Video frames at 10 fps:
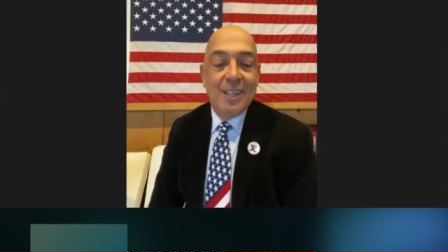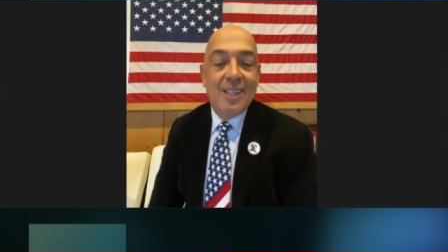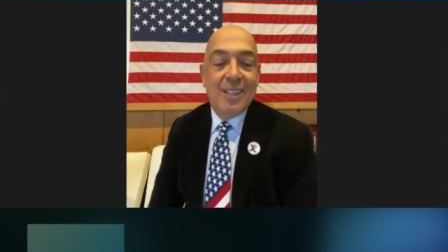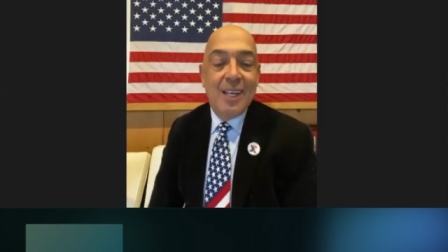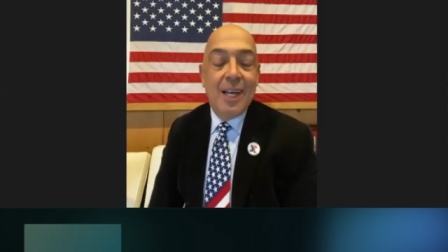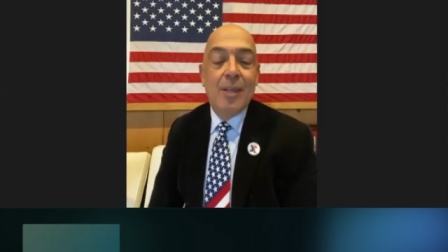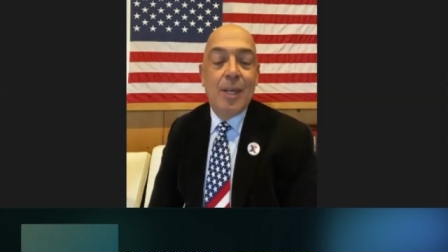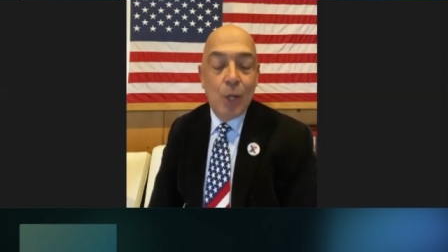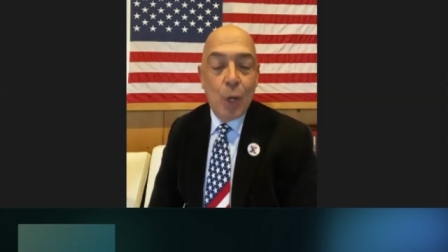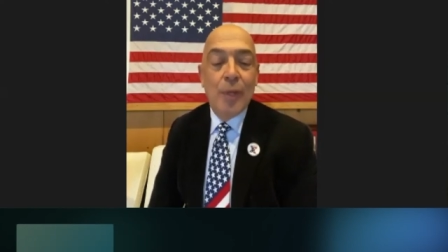And, you
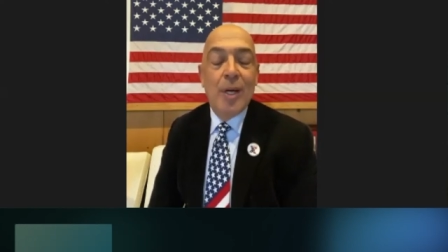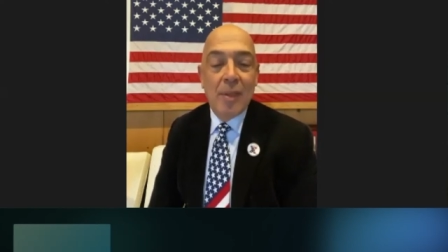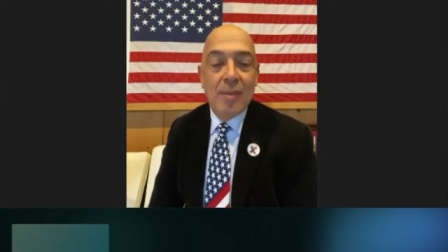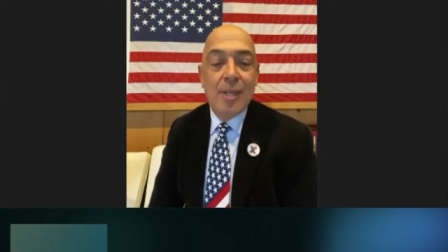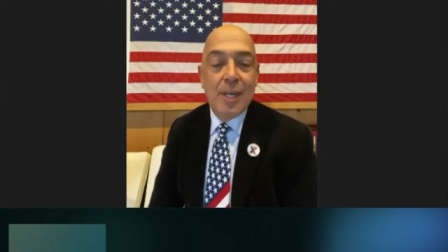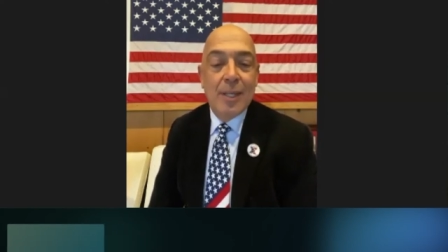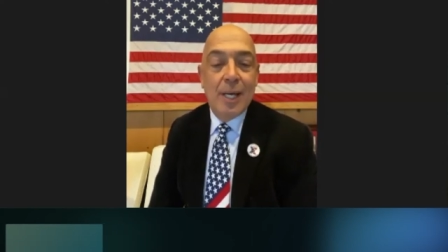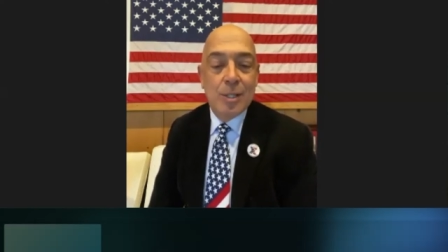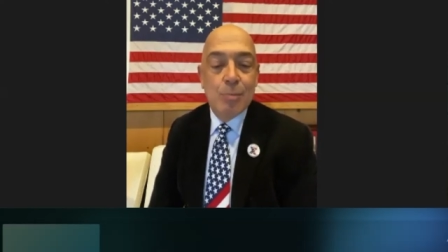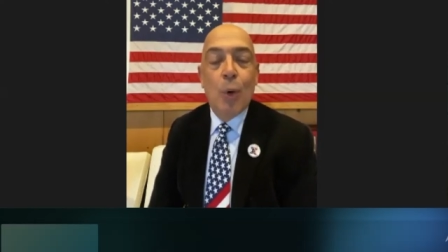know, the other thing
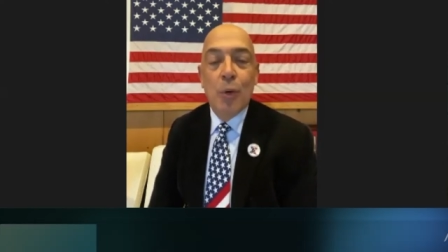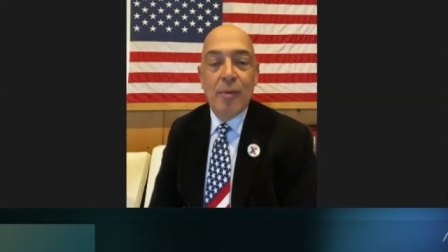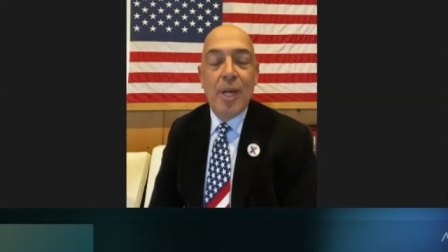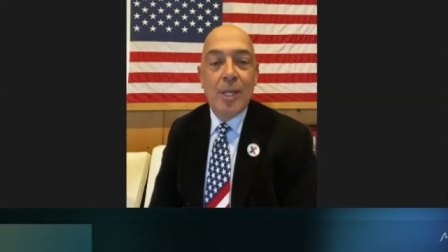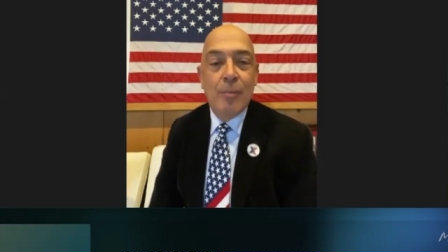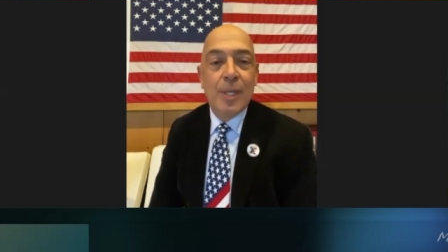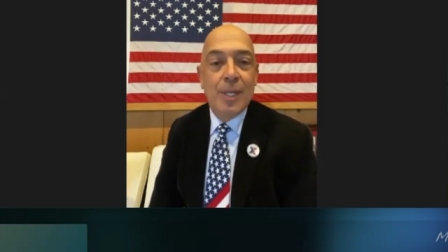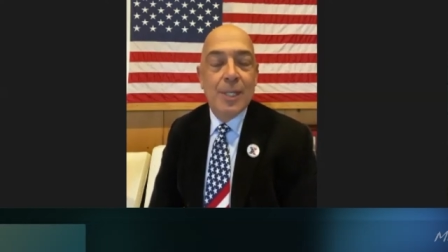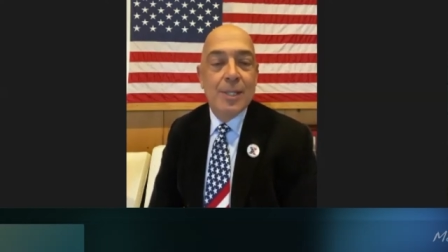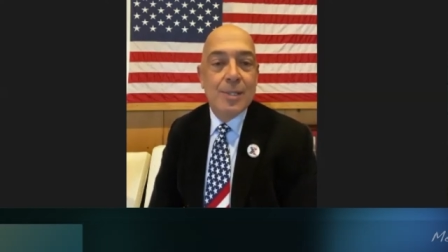that is motivating me
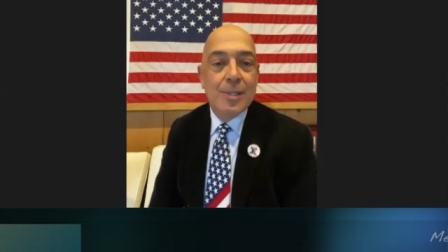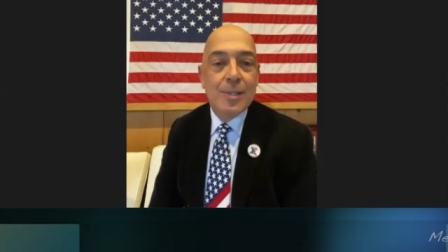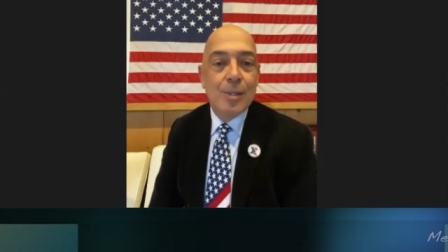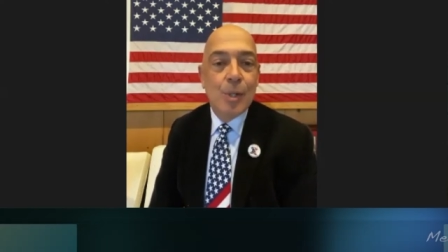is, you know,